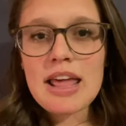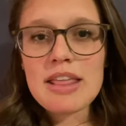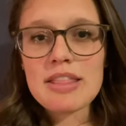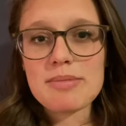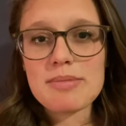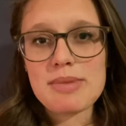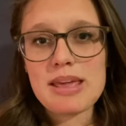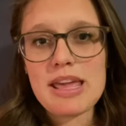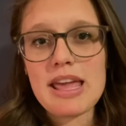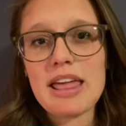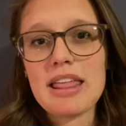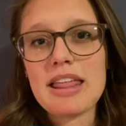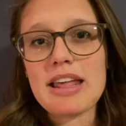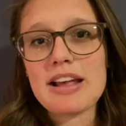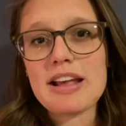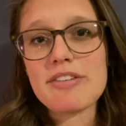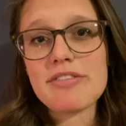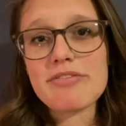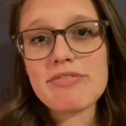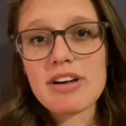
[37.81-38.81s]
than make like
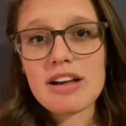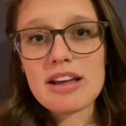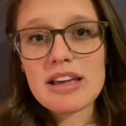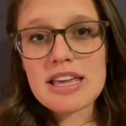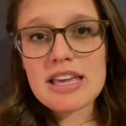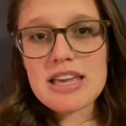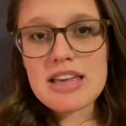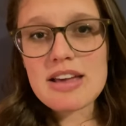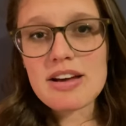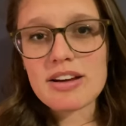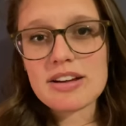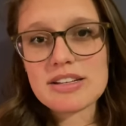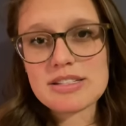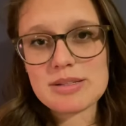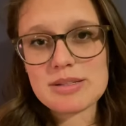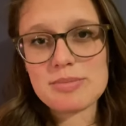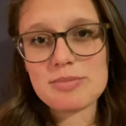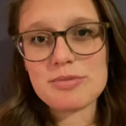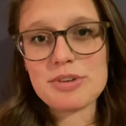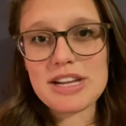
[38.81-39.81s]
a funky,
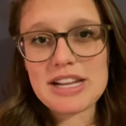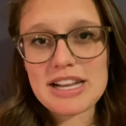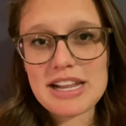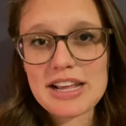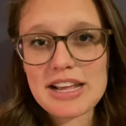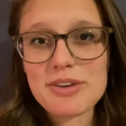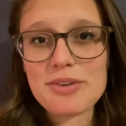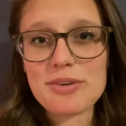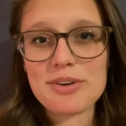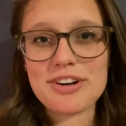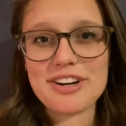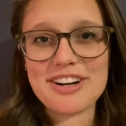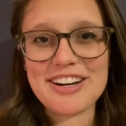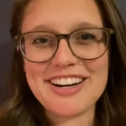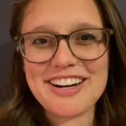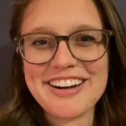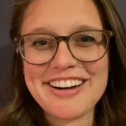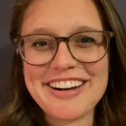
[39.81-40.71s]
awesome reading corner?